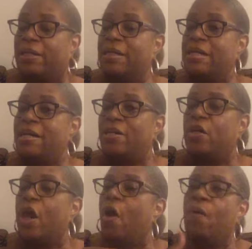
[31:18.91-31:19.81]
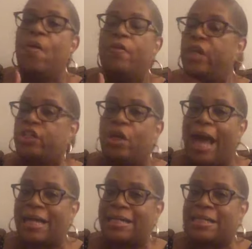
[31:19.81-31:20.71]
it. You know that you're
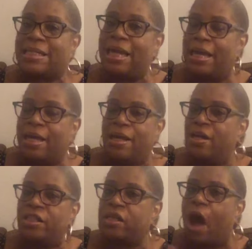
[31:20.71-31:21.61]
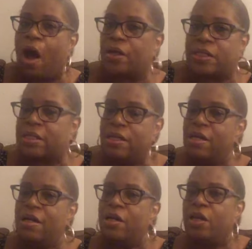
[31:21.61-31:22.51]
like a sea toss.
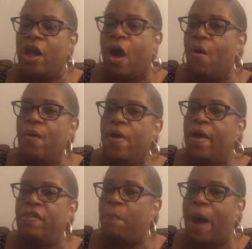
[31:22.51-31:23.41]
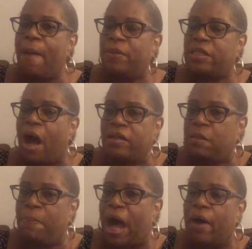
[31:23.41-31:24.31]
You know, and the Bible talks
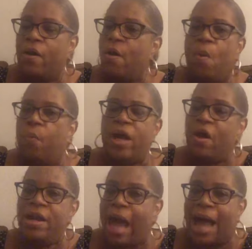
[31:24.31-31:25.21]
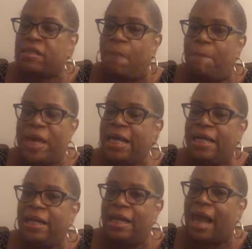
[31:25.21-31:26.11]
about we're not to
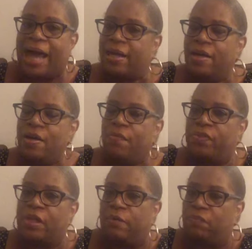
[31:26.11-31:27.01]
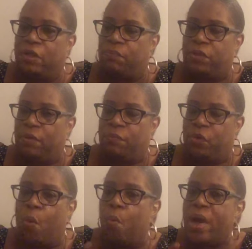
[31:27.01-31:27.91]
be like the the the,
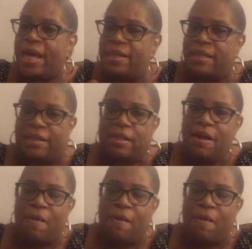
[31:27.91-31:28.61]
the wind that